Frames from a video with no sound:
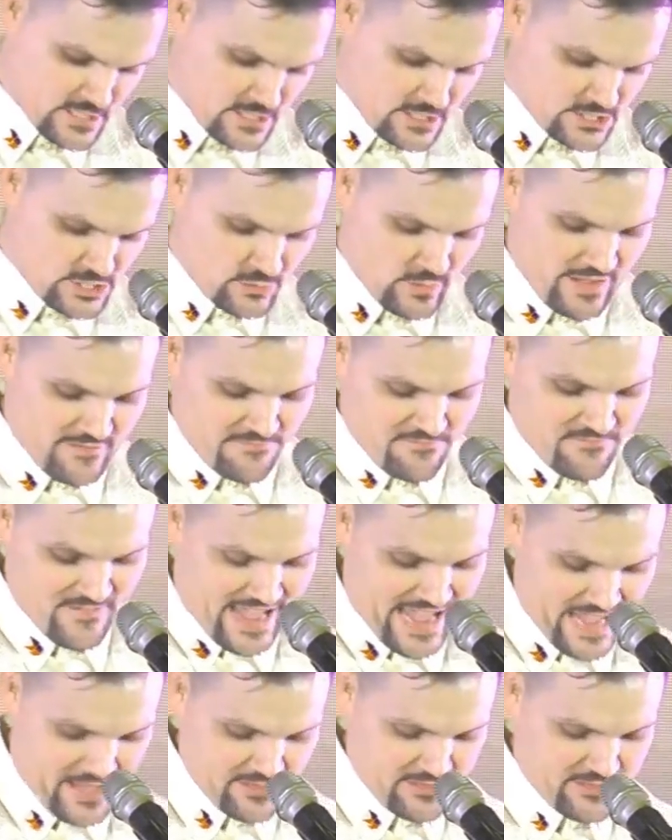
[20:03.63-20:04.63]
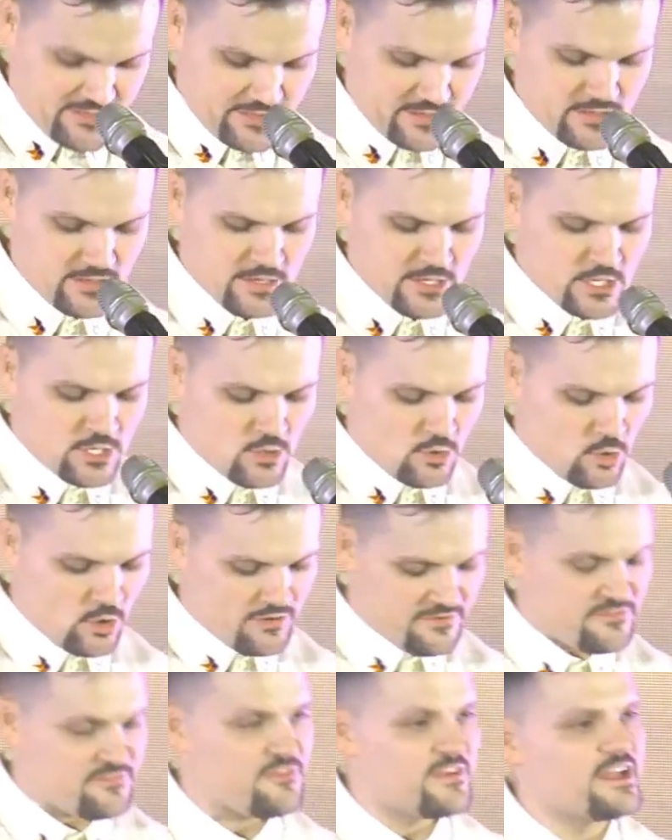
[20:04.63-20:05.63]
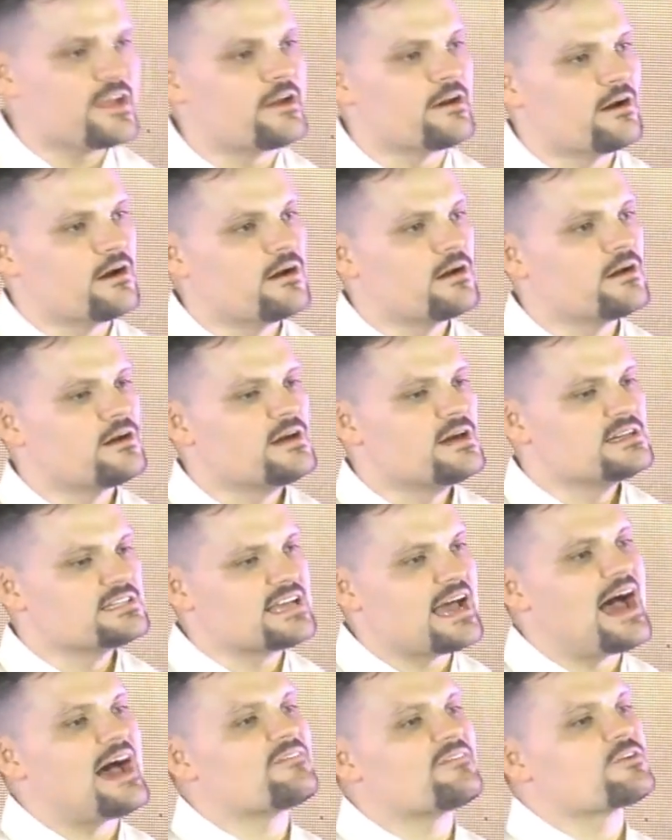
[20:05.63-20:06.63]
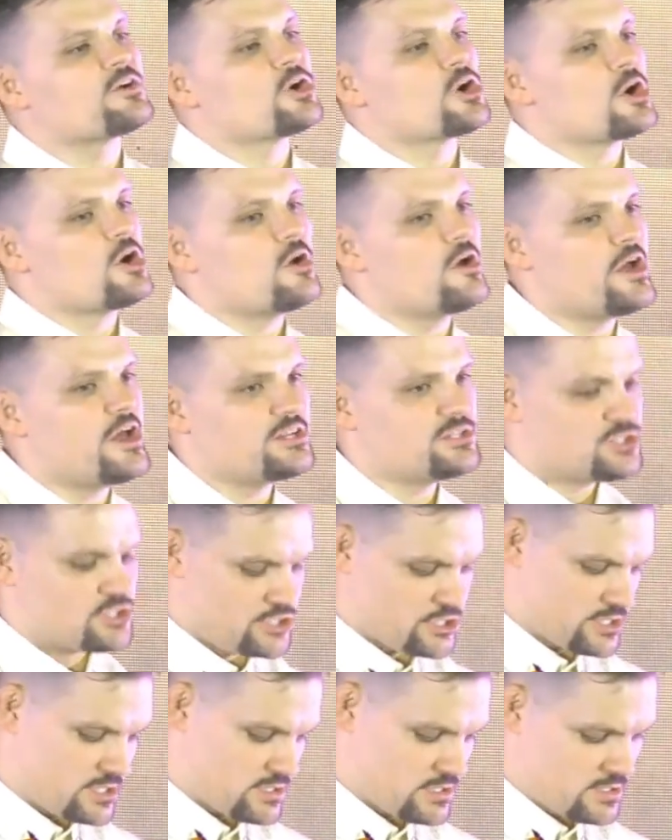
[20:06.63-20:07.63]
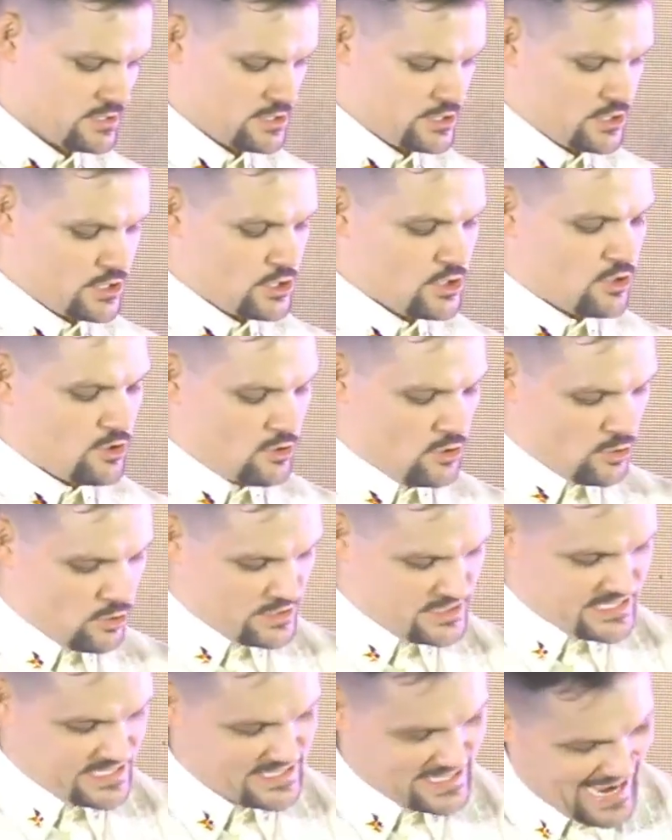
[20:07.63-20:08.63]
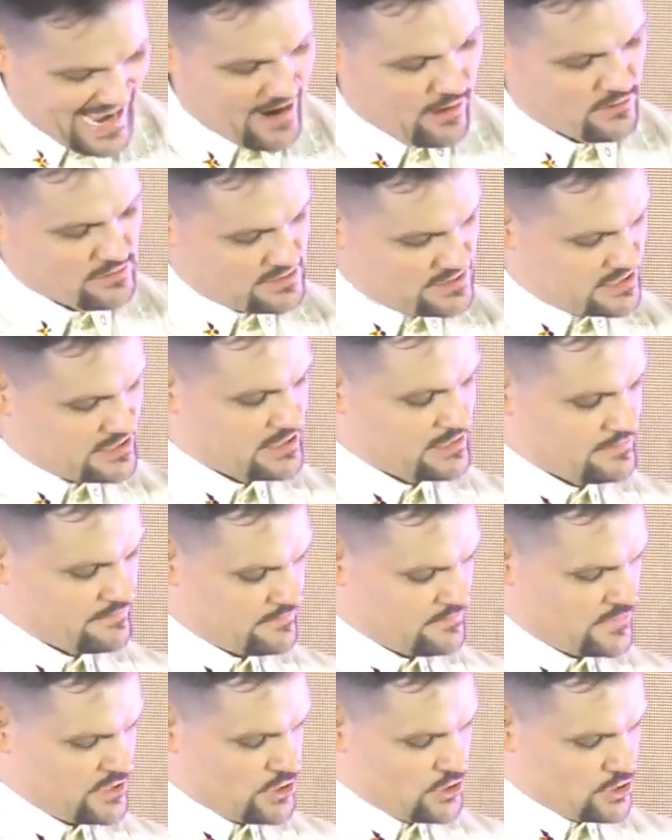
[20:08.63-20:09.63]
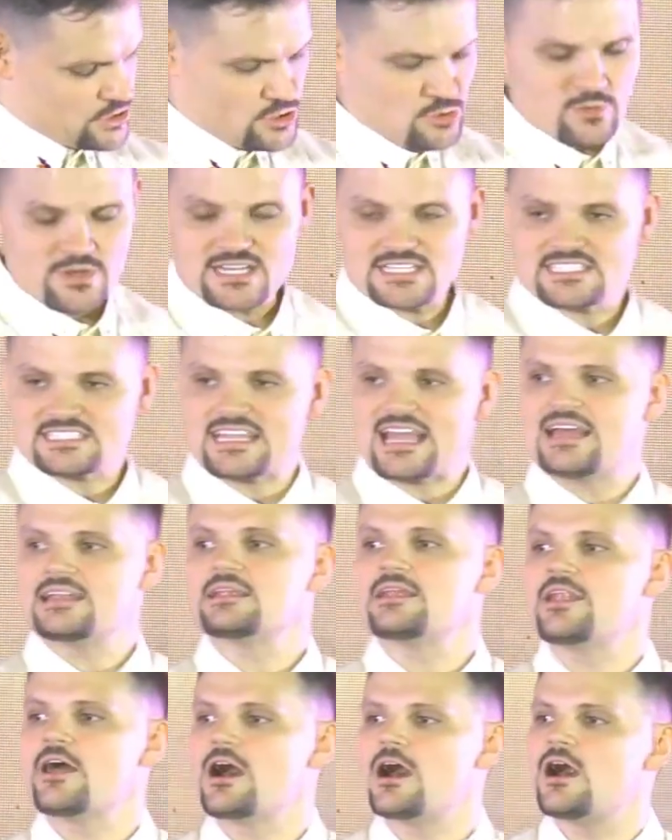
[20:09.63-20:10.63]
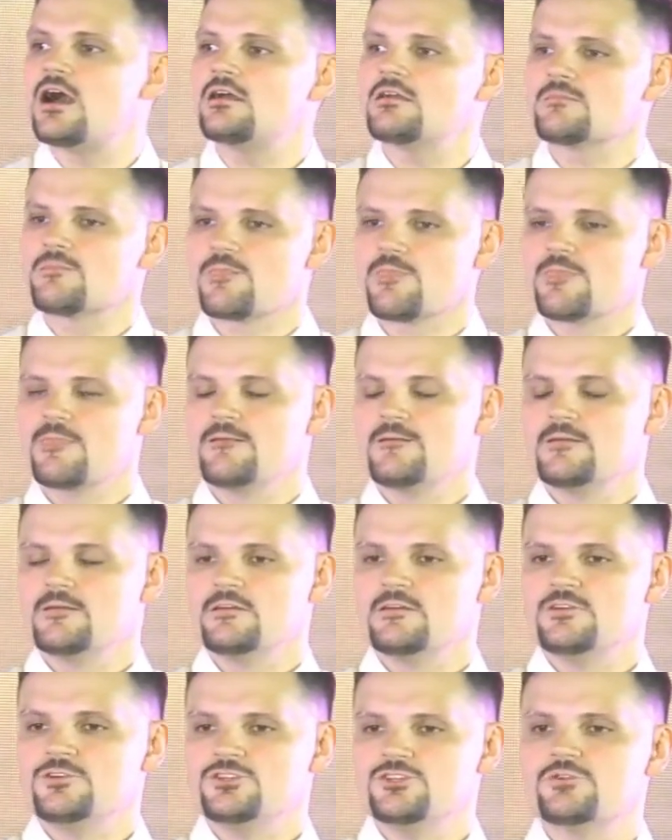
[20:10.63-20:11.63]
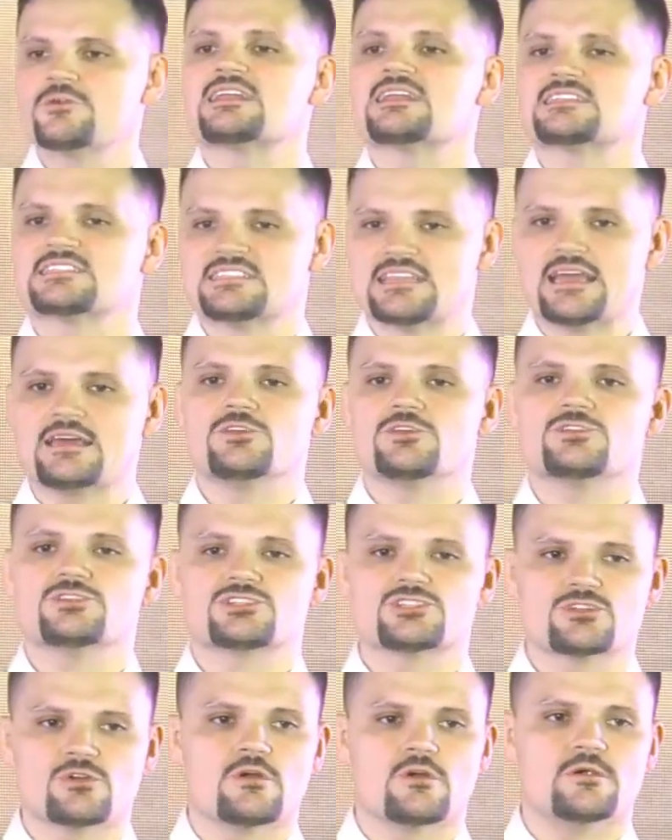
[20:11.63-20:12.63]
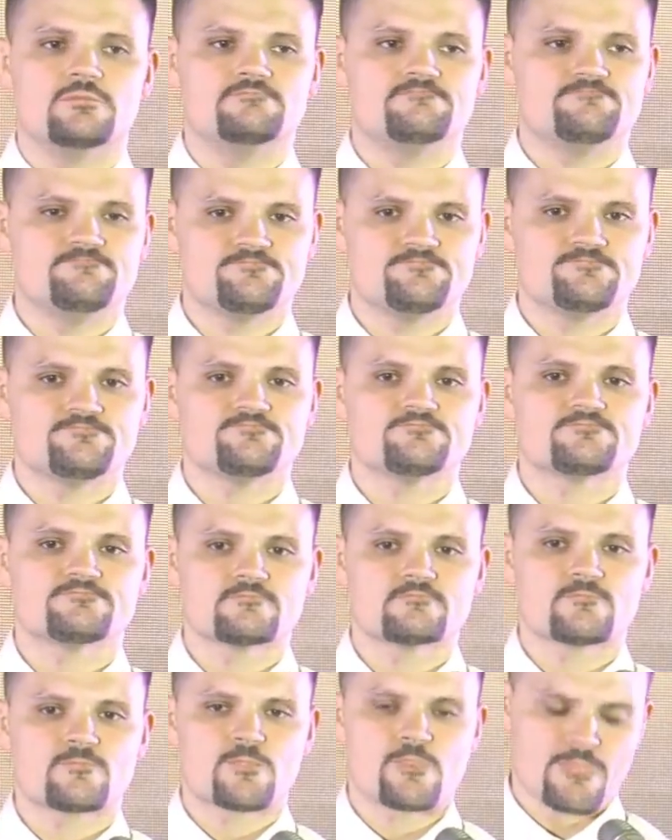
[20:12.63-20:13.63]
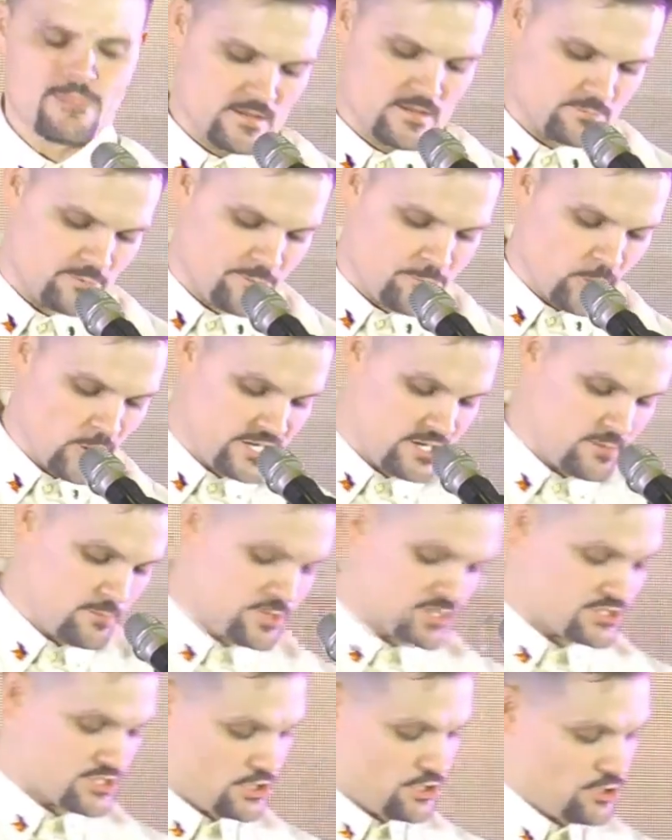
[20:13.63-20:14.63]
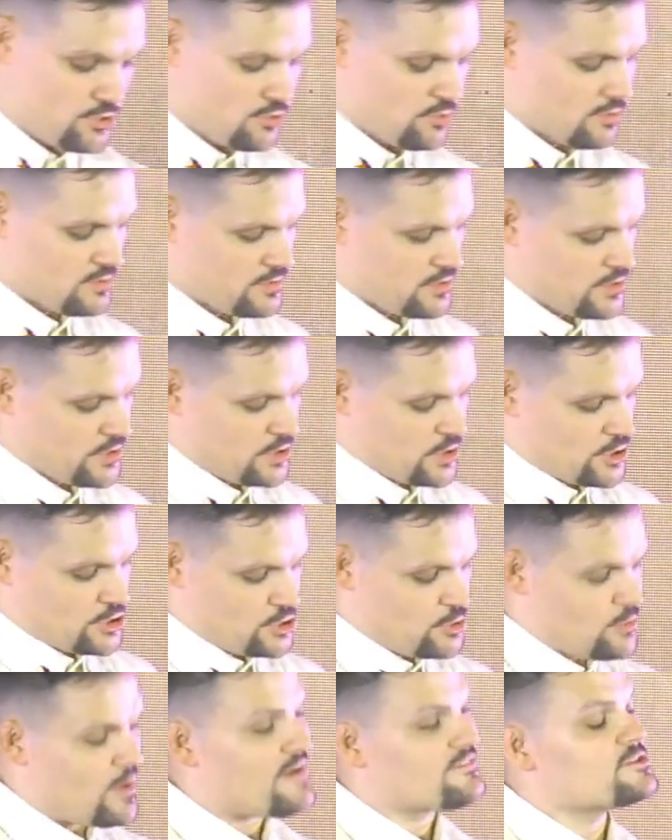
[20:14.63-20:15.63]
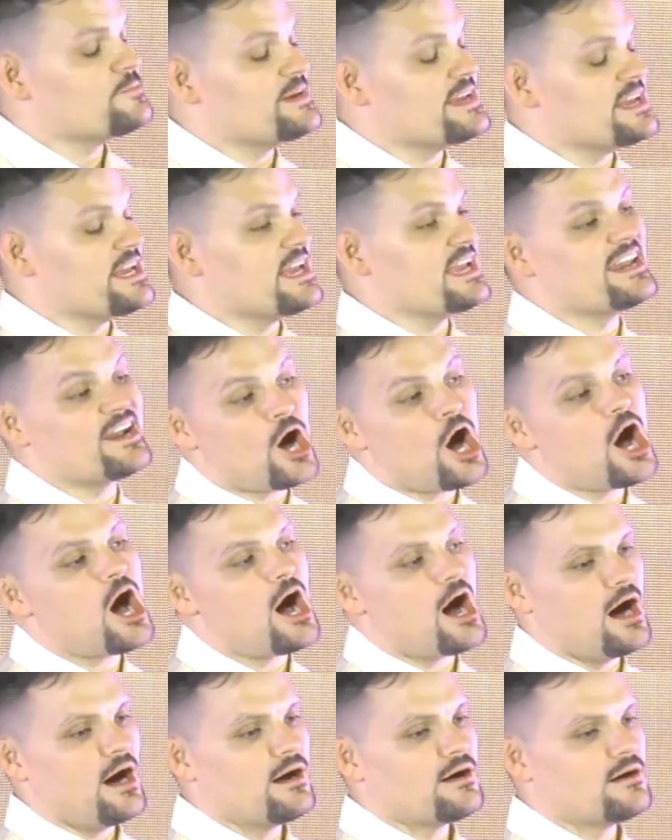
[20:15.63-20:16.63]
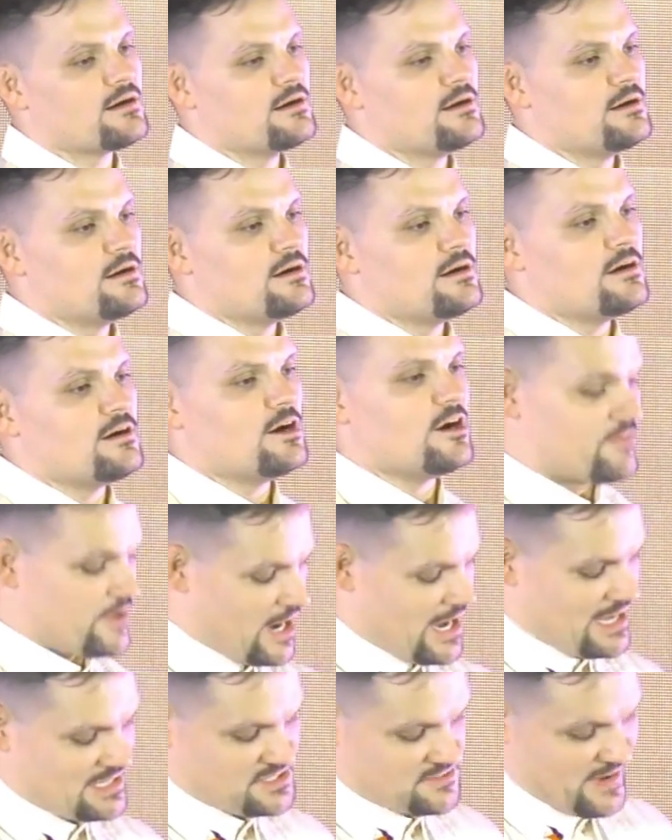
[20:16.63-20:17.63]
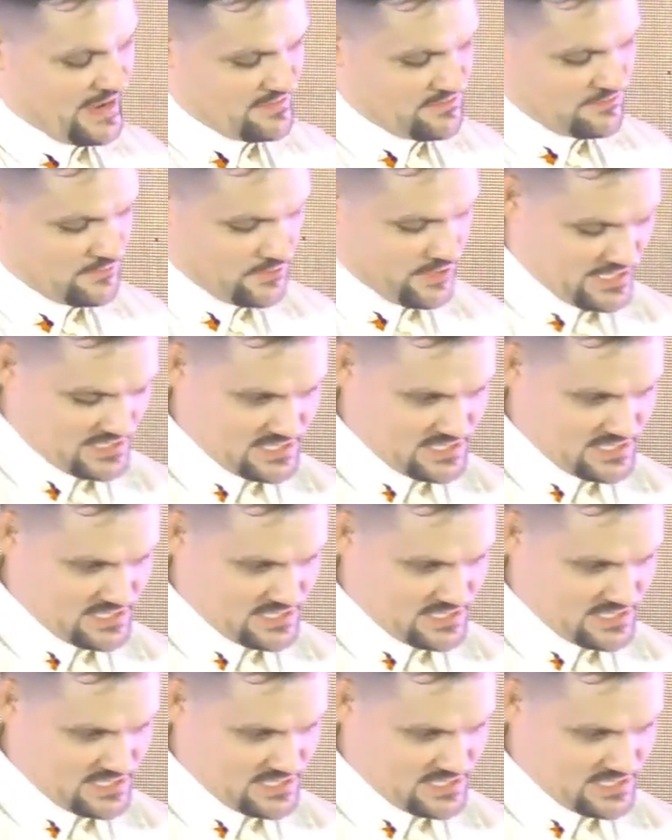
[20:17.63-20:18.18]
to have faith or fear, to have courage towards your doubt. You want to stand in awe? You got to stand in the storm. For point number two, you have to be in awe of God's faithfulness.